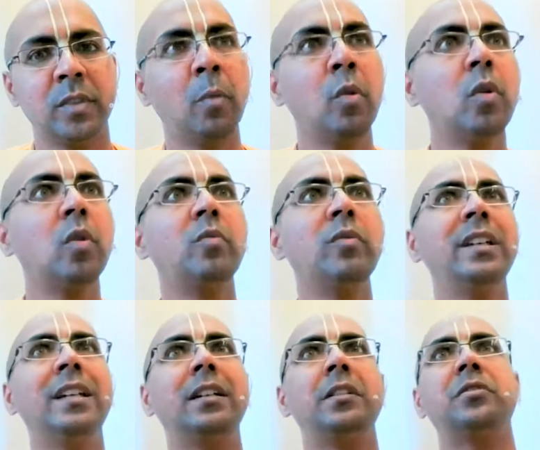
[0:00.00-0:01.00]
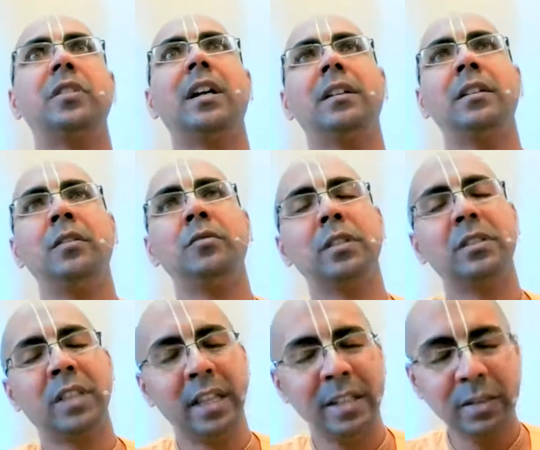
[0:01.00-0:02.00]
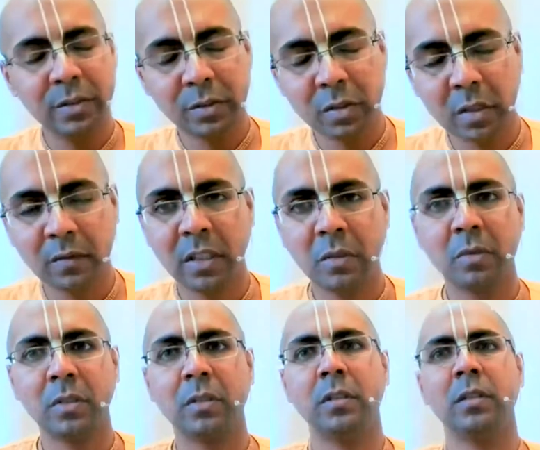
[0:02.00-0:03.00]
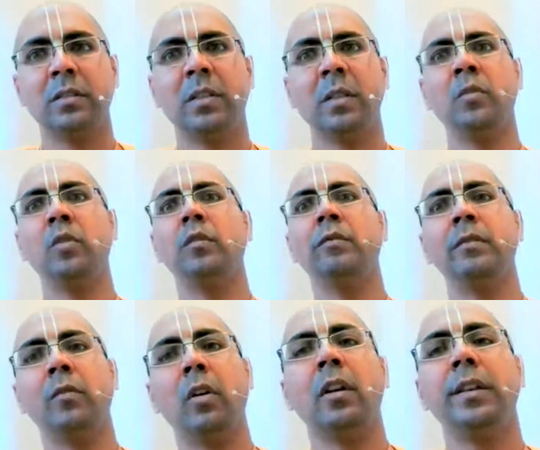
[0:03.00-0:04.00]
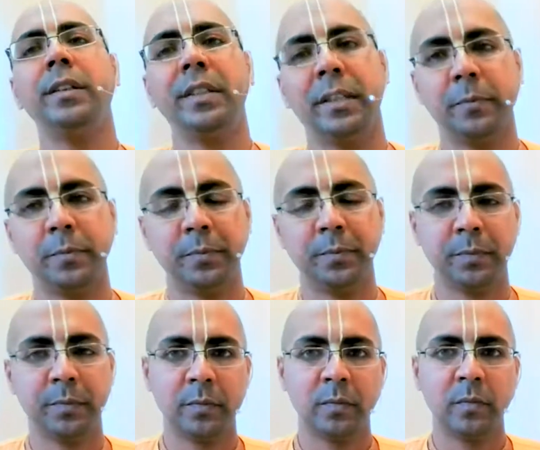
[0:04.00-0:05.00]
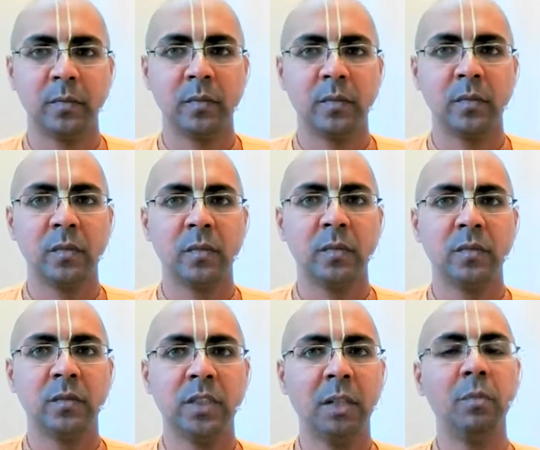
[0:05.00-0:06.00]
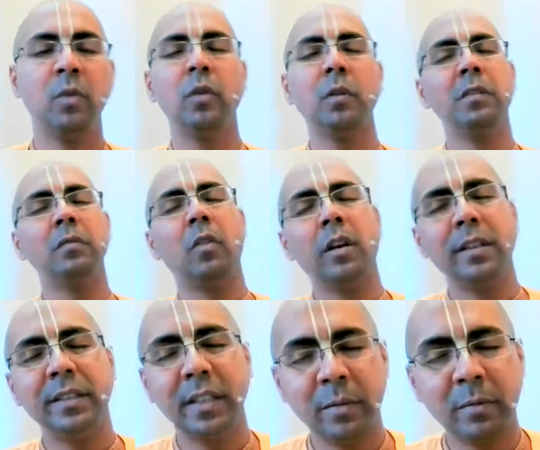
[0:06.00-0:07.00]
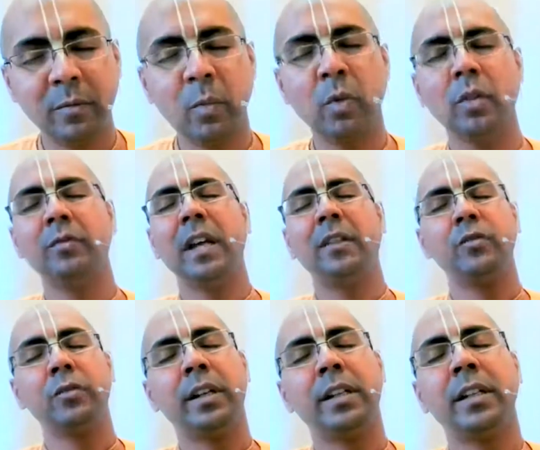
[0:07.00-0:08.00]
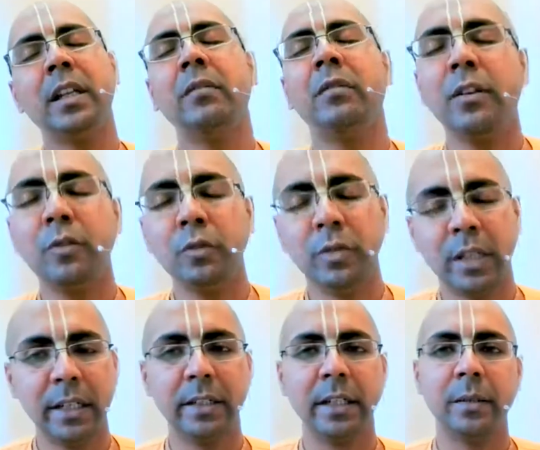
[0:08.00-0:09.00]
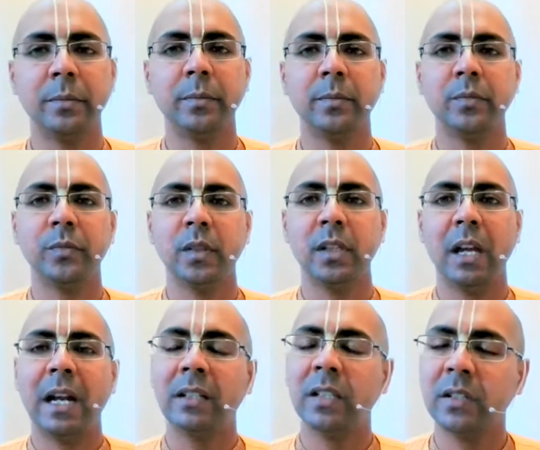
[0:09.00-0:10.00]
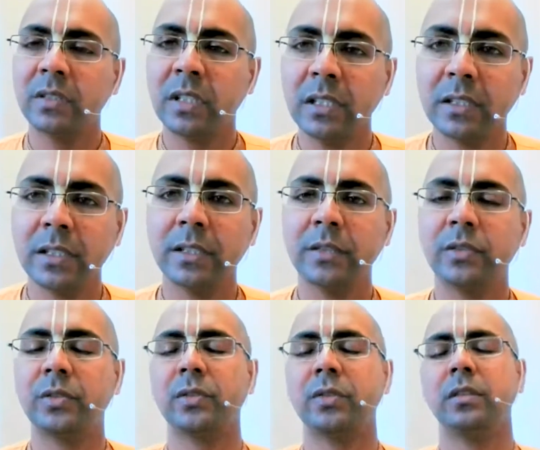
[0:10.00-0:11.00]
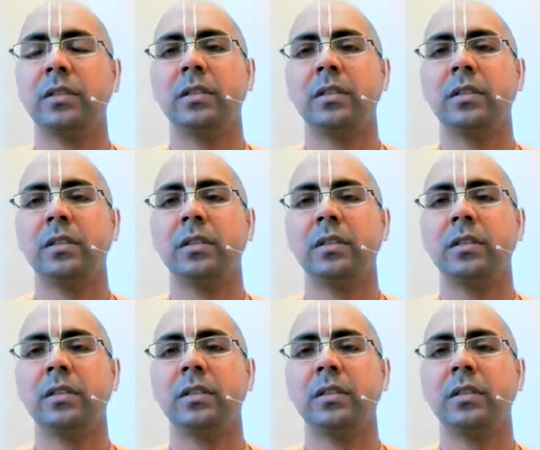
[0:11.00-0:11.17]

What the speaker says: The more we get attracted to the things of the world, the more we want them. The more we want them, more we have to endeavor to get them. And the result is